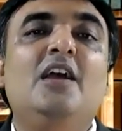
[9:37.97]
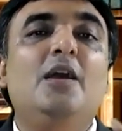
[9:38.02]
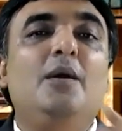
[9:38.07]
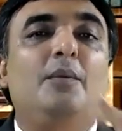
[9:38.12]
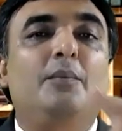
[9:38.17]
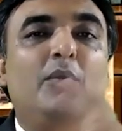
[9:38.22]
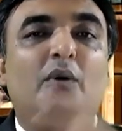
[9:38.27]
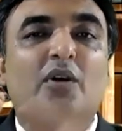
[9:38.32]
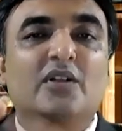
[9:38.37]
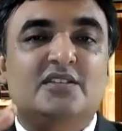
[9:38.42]

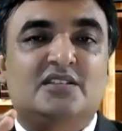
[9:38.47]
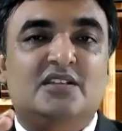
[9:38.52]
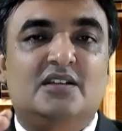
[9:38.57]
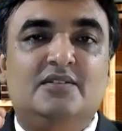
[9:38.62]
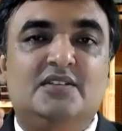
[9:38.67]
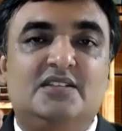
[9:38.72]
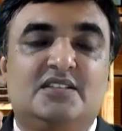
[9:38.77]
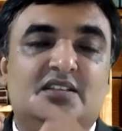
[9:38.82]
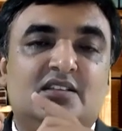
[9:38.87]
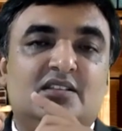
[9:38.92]
both
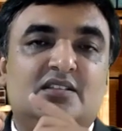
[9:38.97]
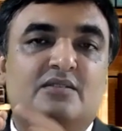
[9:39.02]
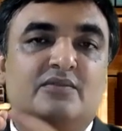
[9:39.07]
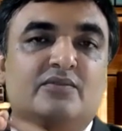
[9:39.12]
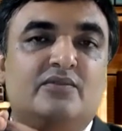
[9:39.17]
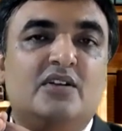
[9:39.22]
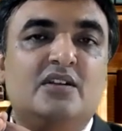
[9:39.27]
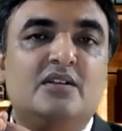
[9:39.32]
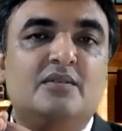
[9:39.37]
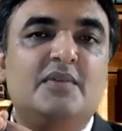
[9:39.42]
services,
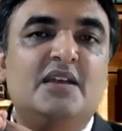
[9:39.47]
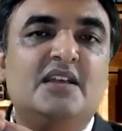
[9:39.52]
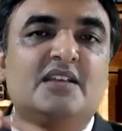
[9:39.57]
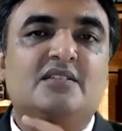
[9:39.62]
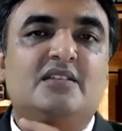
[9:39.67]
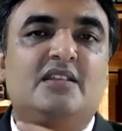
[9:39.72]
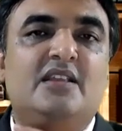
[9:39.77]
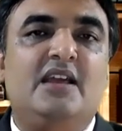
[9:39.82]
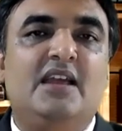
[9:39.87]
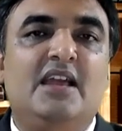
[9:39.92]
fund
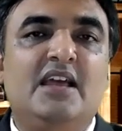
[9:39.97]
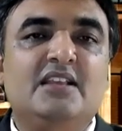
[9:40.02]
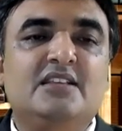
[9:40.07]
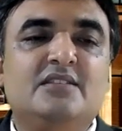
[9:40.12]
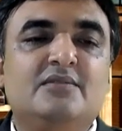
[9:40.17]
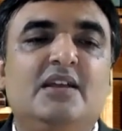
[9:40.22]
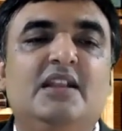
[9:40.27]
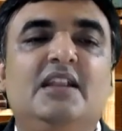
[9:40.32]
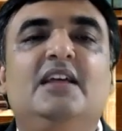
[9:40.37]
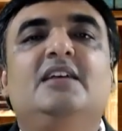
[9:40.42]
based as
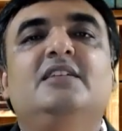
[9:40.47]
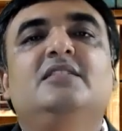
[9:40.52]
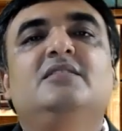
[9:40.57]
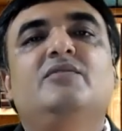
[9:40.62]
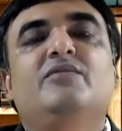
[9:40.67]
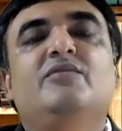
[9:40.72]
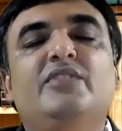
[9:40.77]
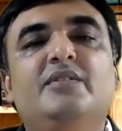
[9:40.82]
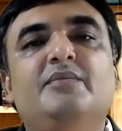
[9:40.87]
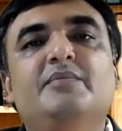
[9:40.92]
well as
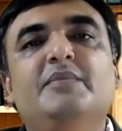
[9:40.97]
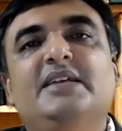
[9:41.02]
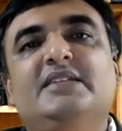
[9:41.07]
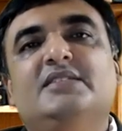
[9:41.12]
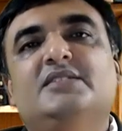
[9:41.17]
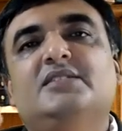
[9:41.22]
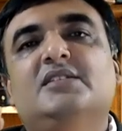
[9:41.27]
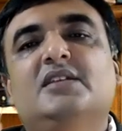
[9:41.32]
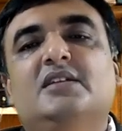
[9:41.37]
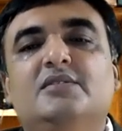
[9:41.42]
fee
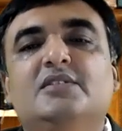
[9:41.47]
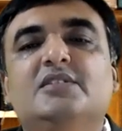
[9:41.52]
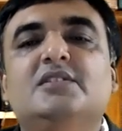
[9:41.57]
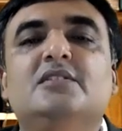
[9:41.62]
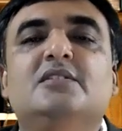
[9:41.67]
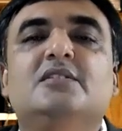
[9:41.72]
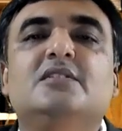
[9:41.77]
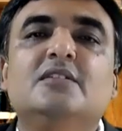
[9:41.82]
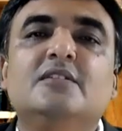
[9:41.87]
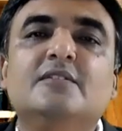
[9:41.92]
based
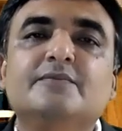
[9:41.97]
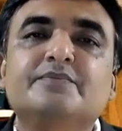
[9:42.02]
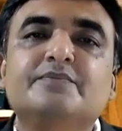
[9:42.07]
services.